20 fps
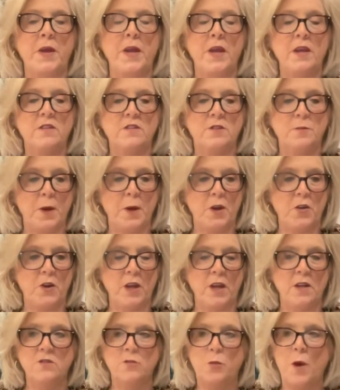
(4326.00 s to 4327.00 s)

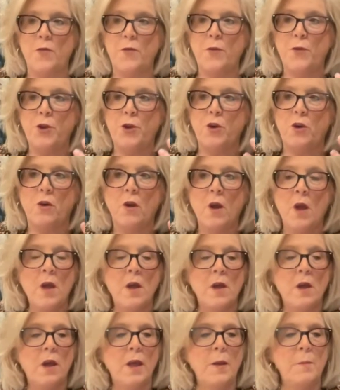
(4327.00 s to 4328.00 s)
experience, whether you're
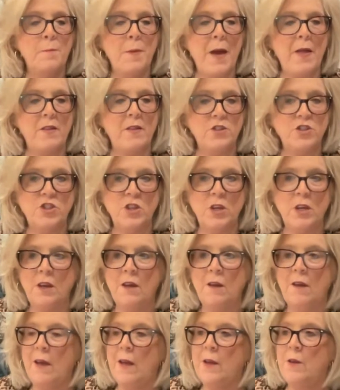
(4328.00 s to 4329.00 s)

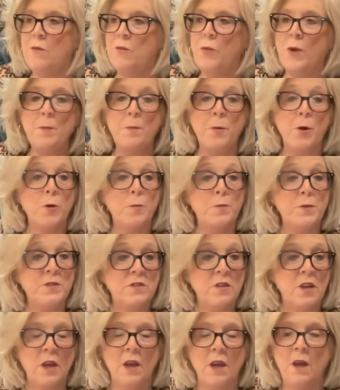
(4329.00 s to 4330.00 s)
embellishing and
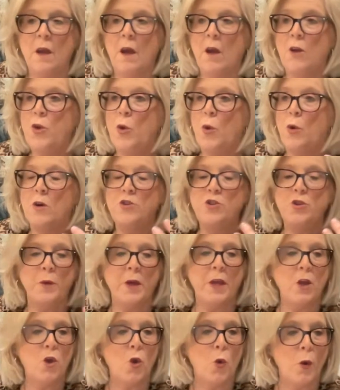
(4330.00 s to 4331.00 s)
repurposing, you're
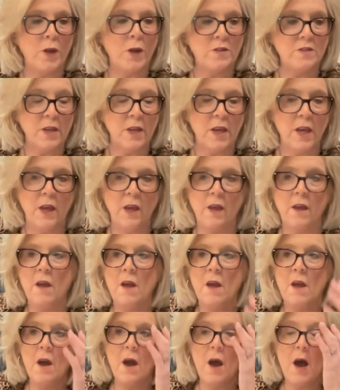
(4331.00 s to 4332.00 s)
doing quilting,
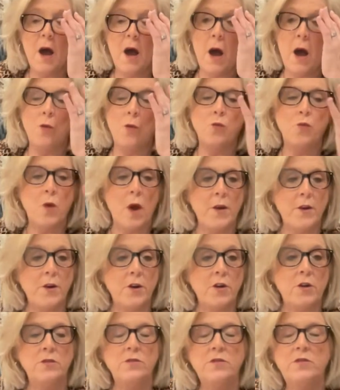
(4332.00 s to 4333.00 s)

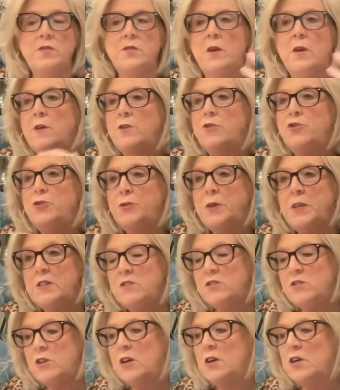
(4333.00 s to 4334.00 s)
runners, tree
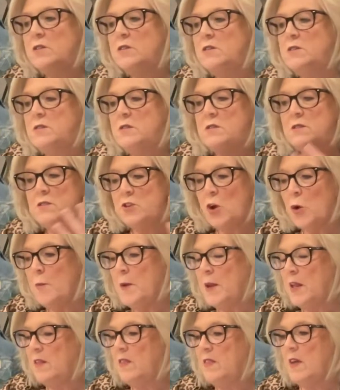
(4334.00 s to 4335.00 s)
skirts, so
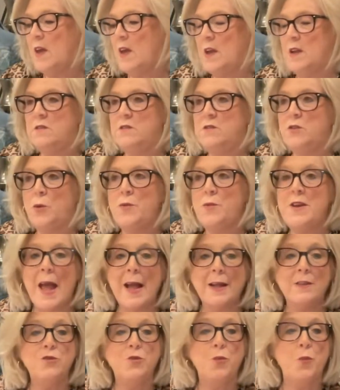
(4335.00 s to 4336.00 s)
many things. So
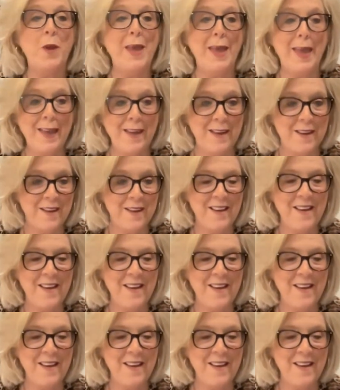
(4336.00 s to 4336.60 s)
next week,